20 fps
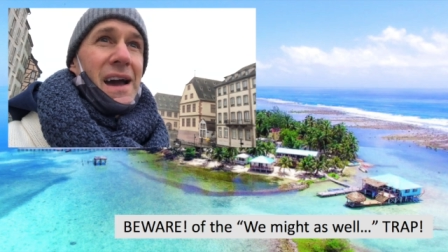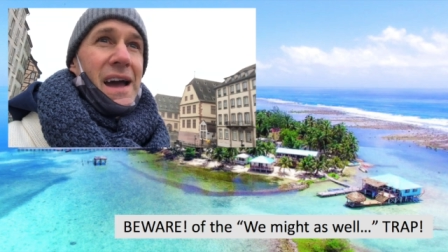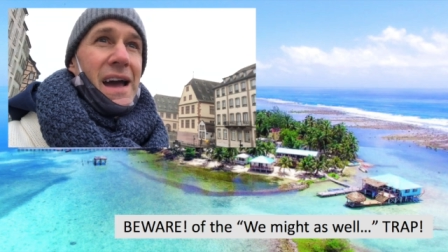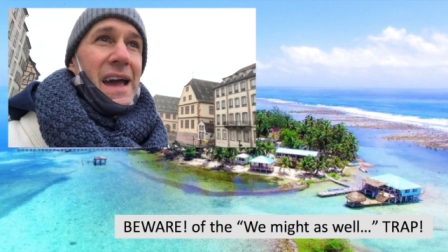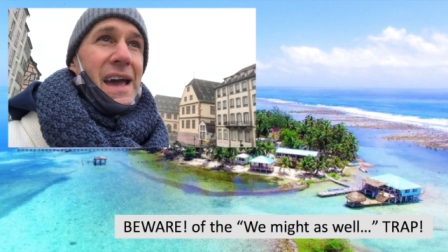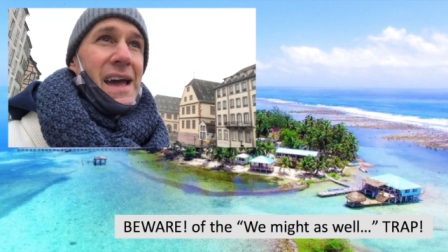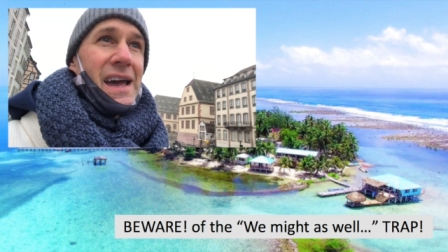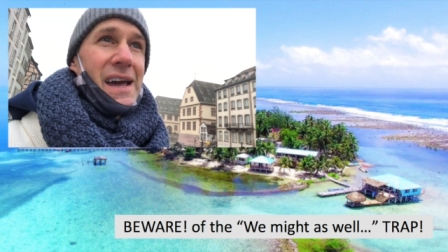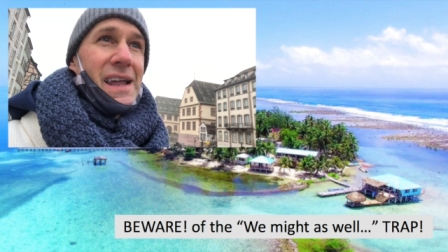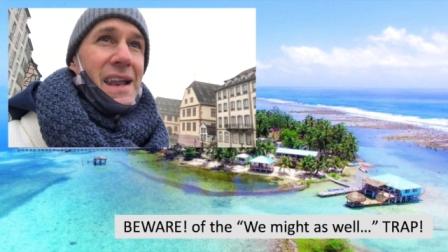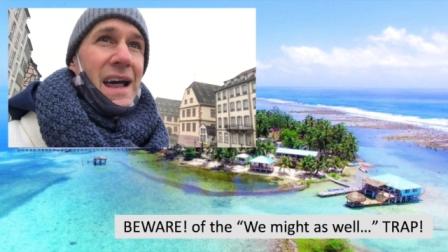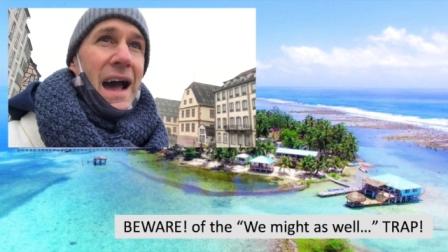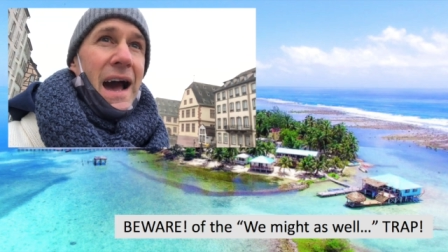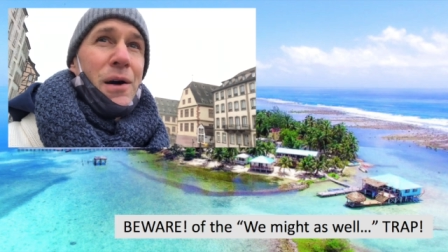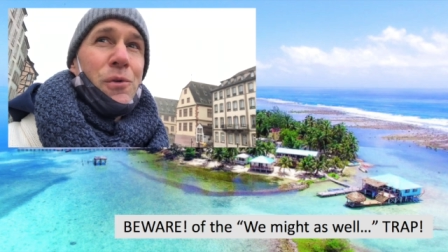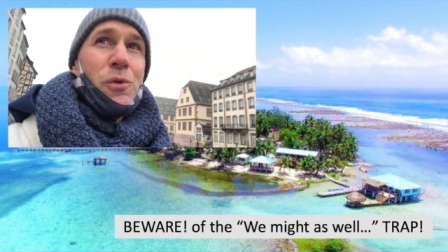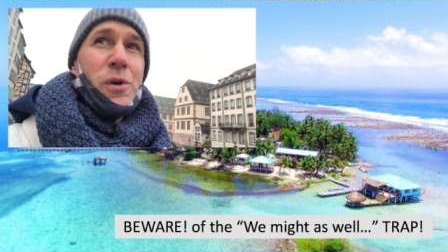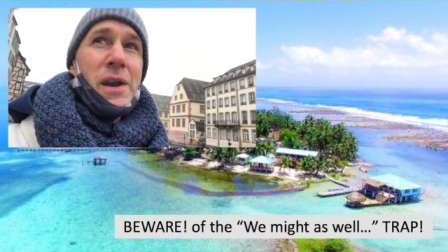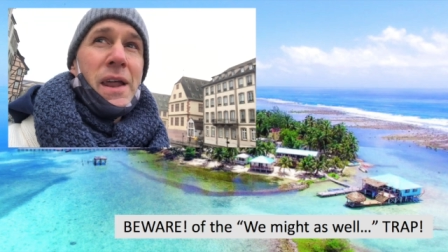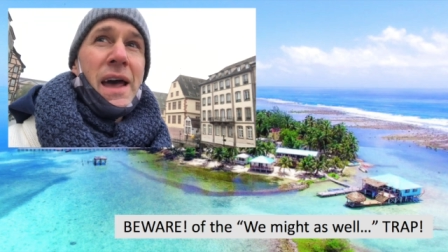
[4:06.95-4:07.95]
And I
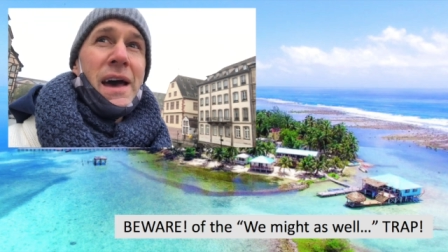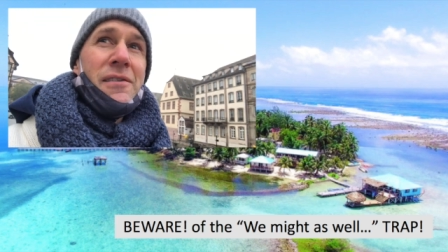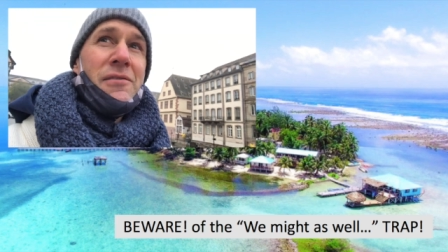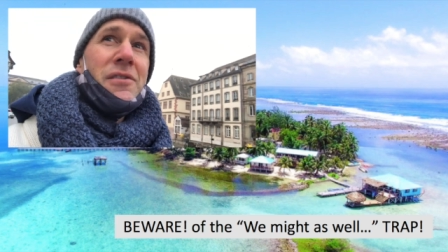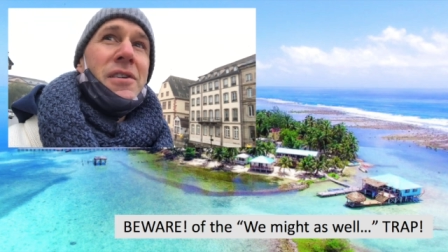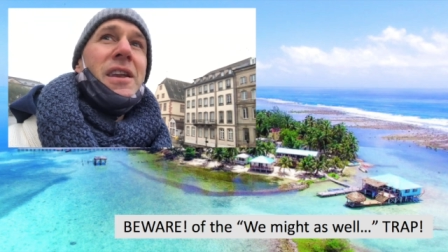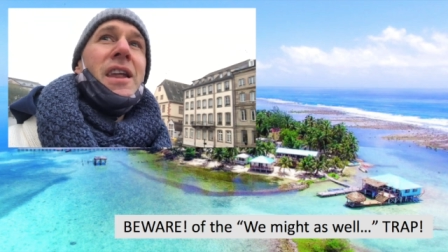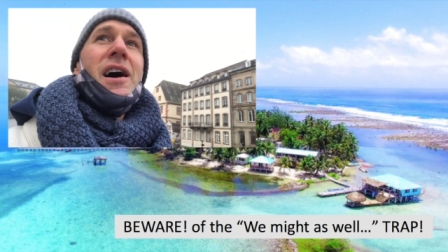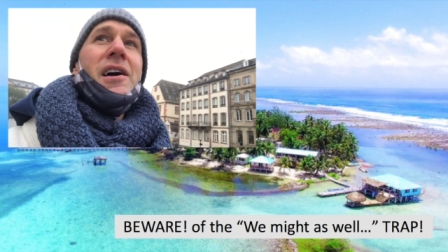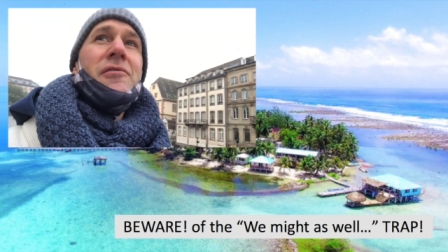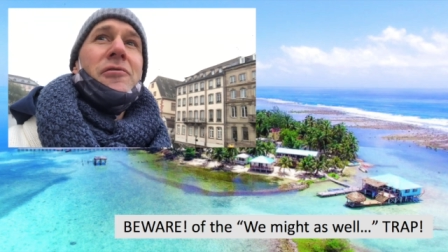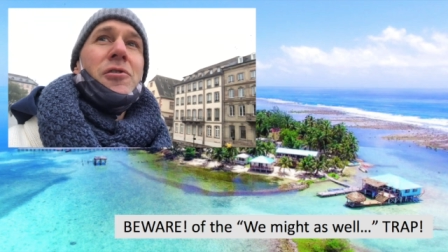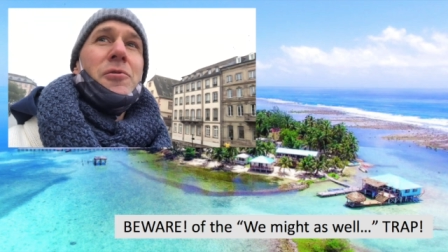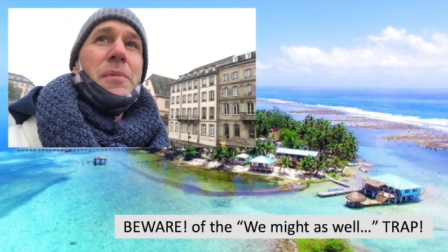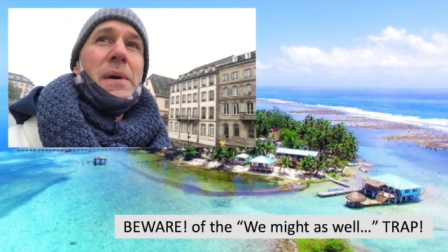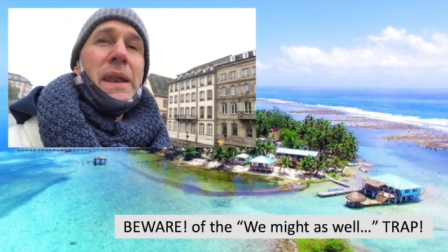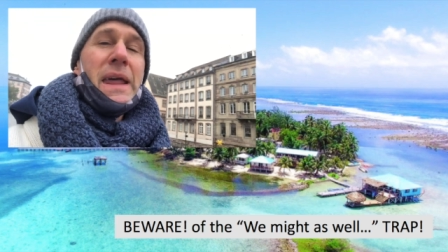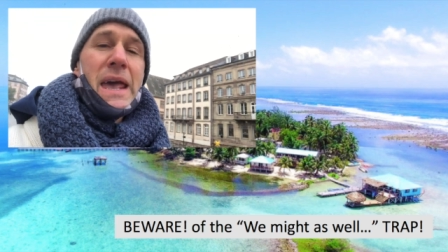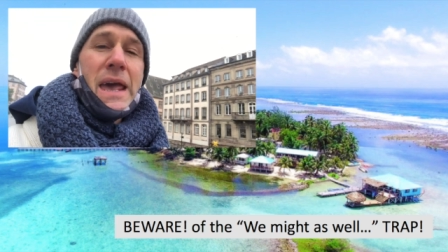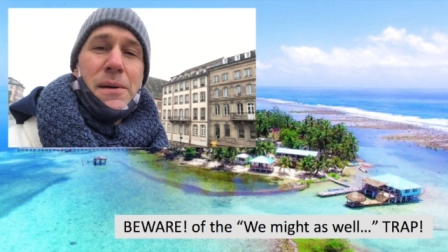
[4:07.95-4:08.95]
would have never
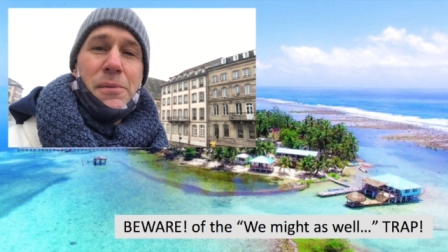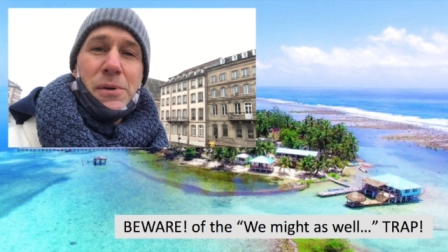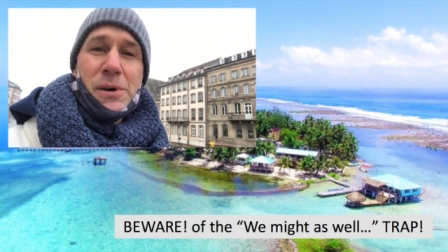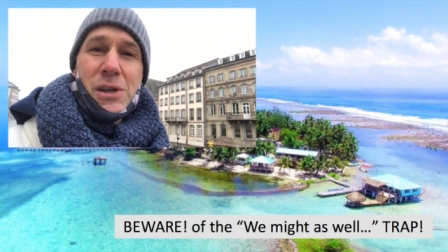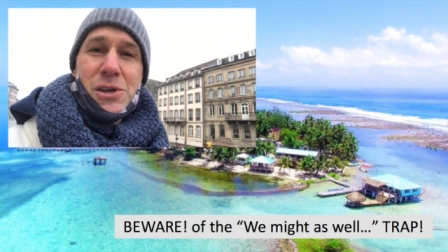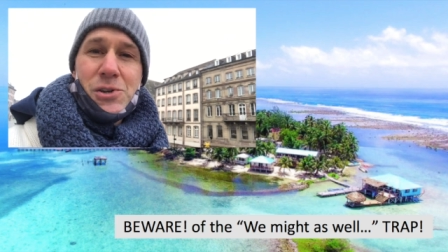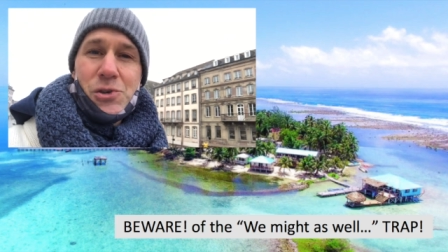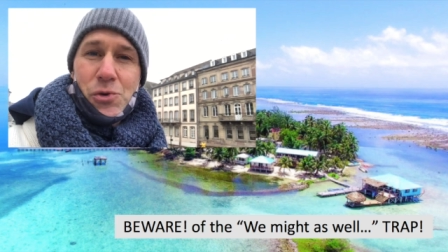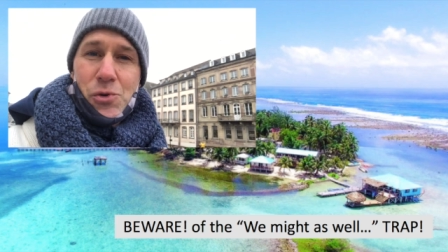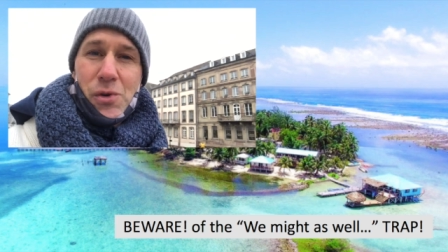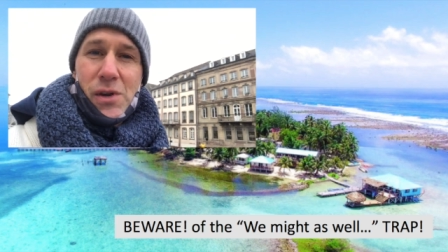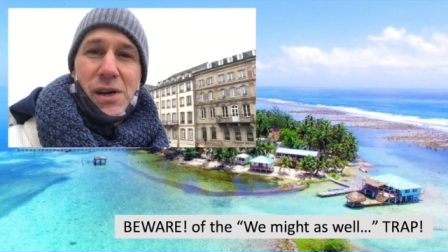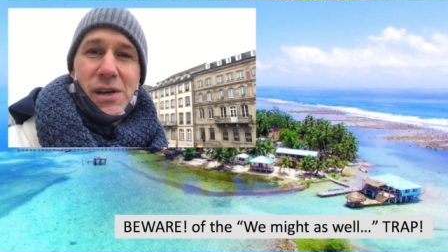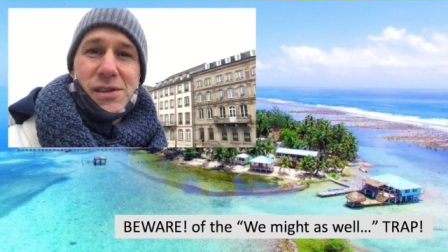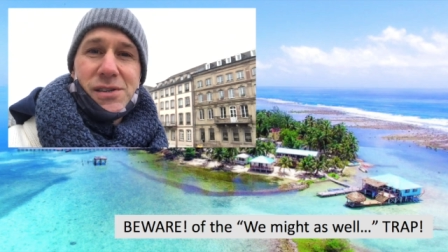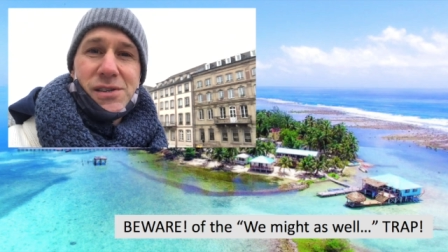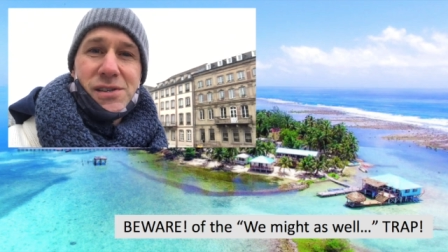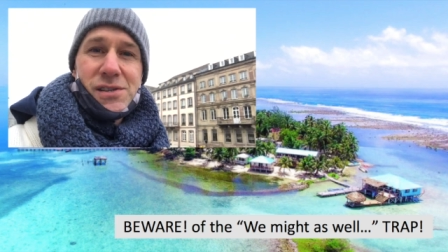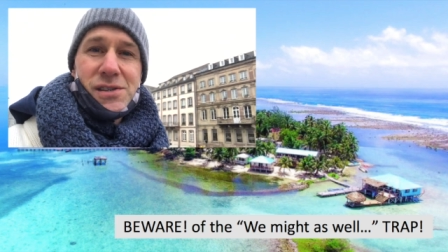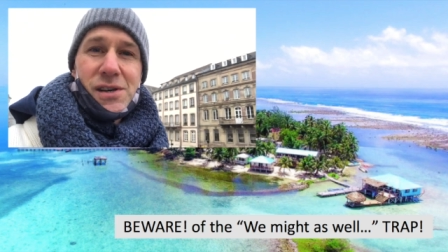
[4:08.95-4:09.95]
been able to do
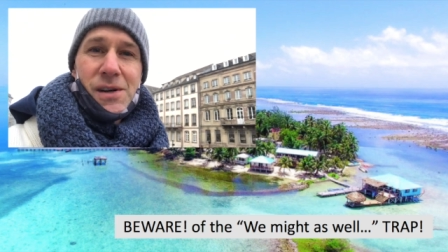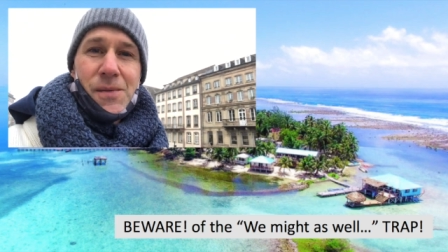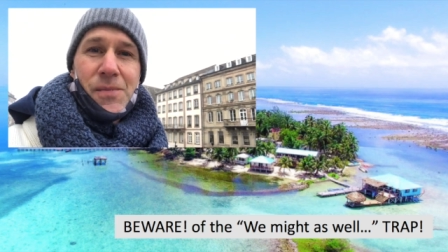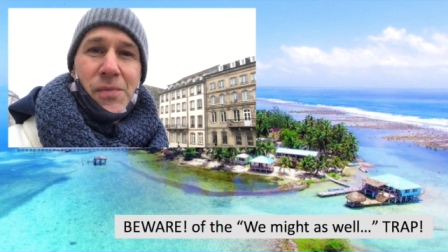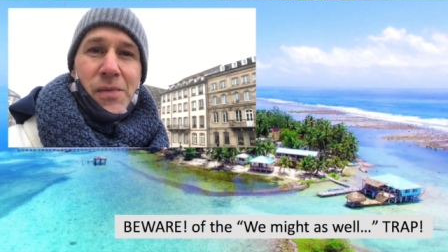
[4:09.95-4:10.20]
this